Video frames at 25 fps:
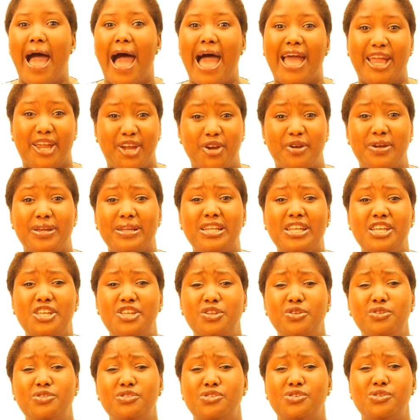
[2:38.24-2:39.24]
I currently
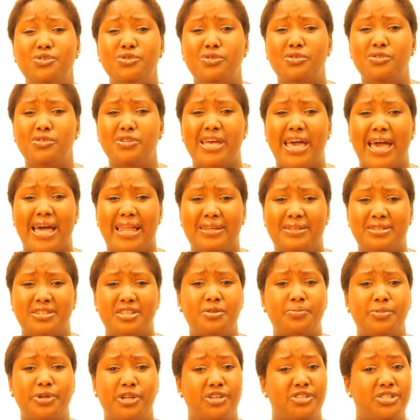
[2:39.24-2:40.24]
use Google
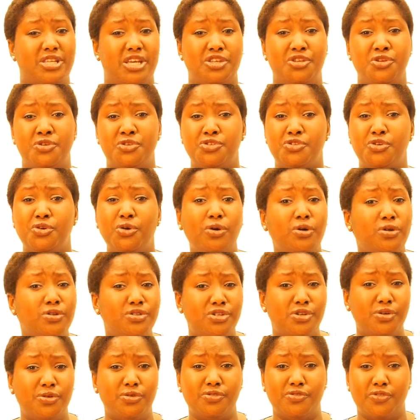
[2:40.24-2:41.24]
Calendar because I use Google
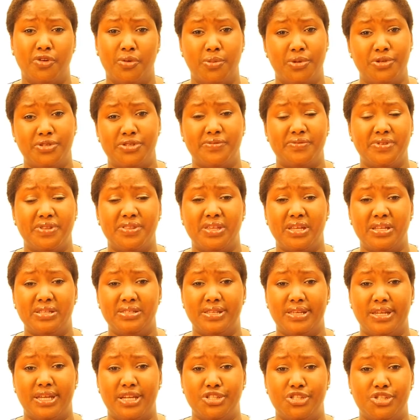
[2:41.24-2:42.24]
tools for most of the things
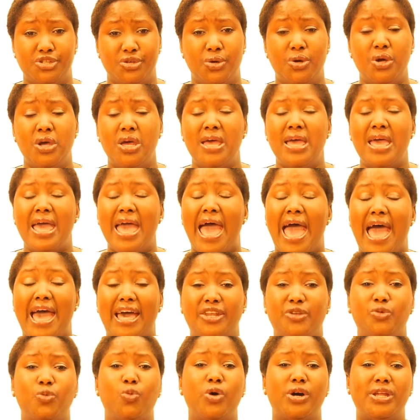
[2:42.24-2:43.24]
that I do.
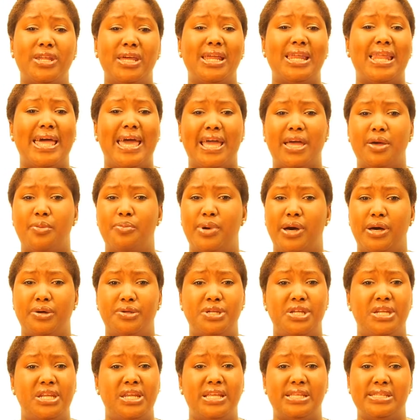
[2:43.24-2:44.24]
And what I like about
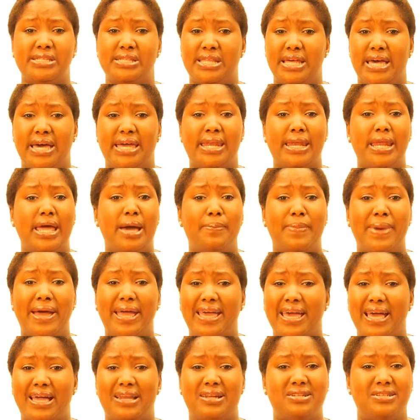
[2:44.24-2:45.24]
it is that my
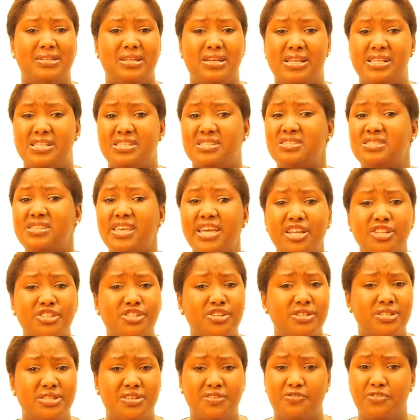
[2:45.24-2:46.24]
calendar is synced
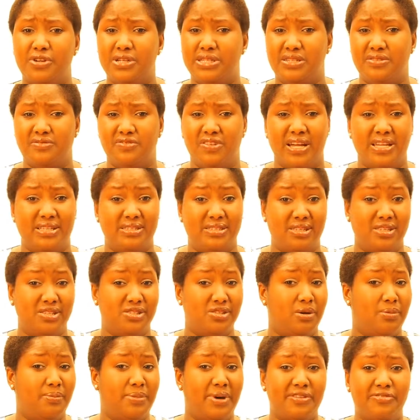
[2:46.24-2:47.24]
on different devices,
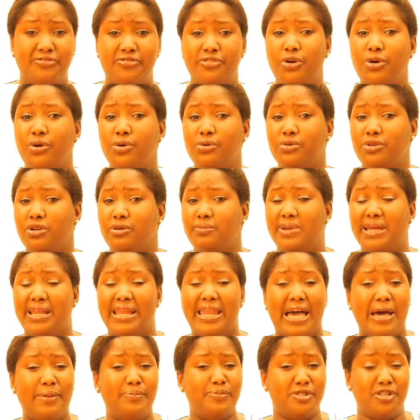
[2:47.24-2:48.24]
on my phone, on my
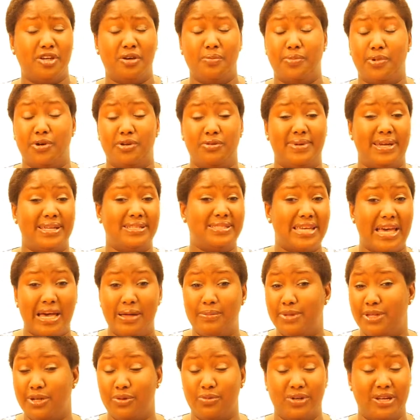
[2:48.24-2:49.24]
laptop, on my
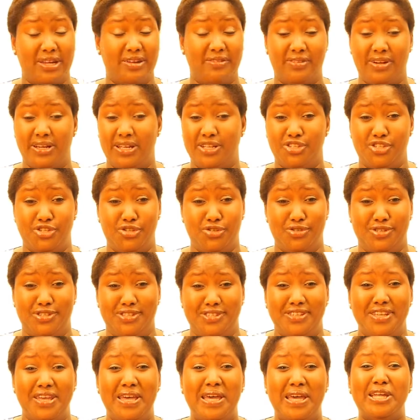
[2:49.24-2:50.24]
tablet, whatever I choose
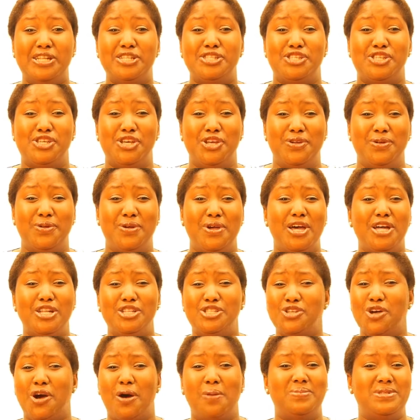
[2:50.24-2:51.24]
to
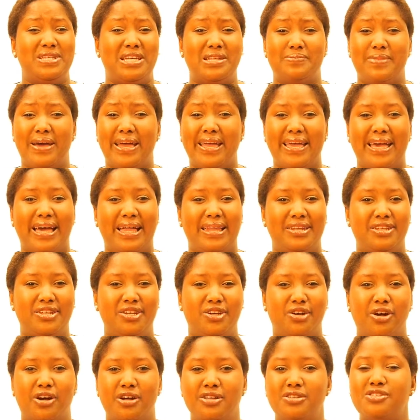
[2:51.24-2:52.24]
update my
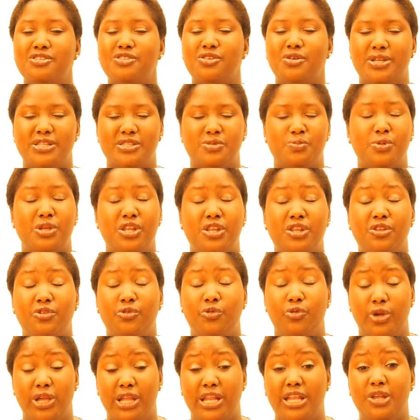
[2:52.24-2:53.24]
calendar on. So it's
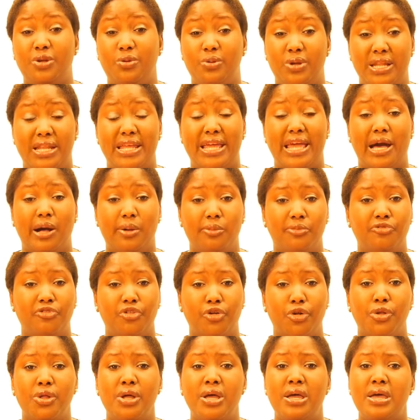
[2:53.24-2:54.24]
been really, really
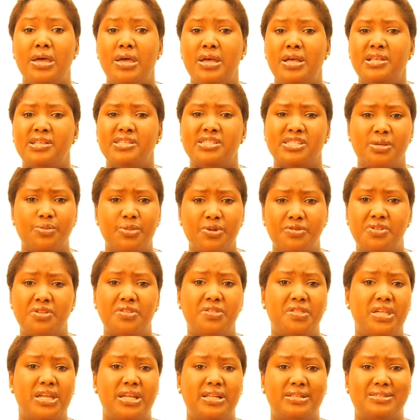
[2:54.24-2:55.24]
helpful. Some of the
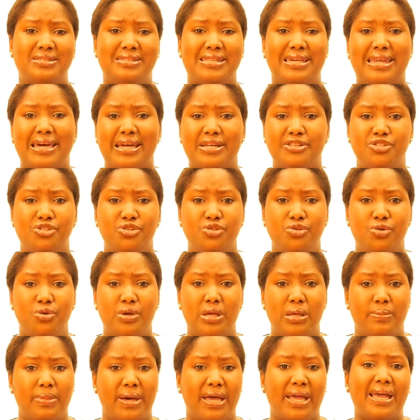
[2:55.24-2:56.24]
things that I do
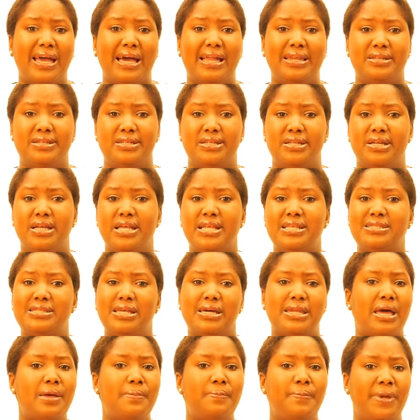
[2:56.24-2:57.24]
in my calendar is
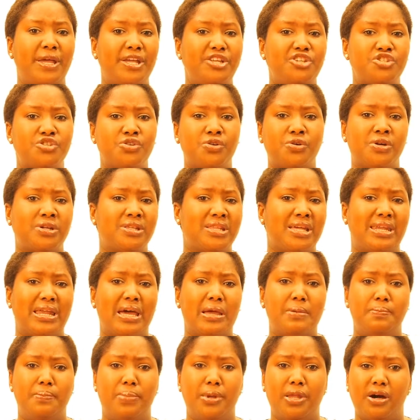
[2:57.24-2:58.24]
that I make sure that
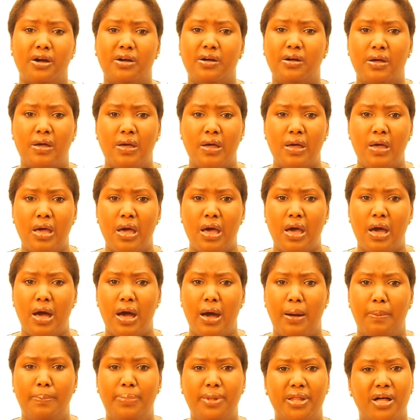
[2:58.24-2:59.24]
I block
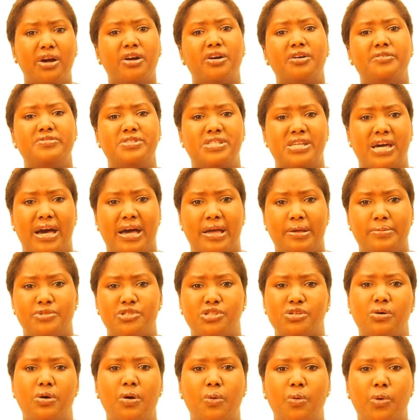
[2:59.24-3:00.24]
a block of time.
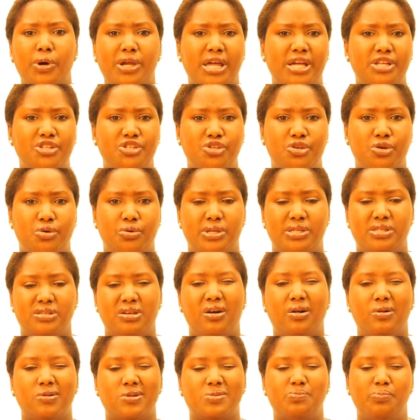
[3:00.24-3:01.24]
So what I do is
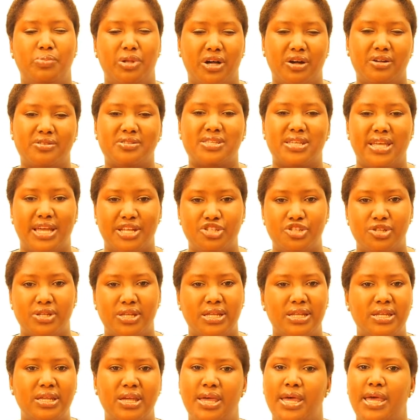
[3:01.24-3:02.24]
called block
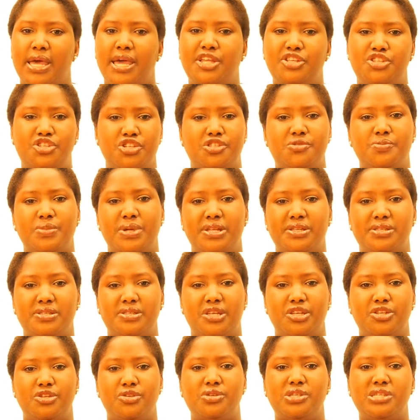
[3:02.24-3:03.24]
scheduling. It just means
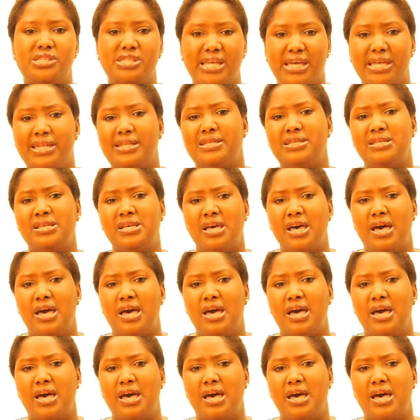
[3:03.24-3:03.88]
that you set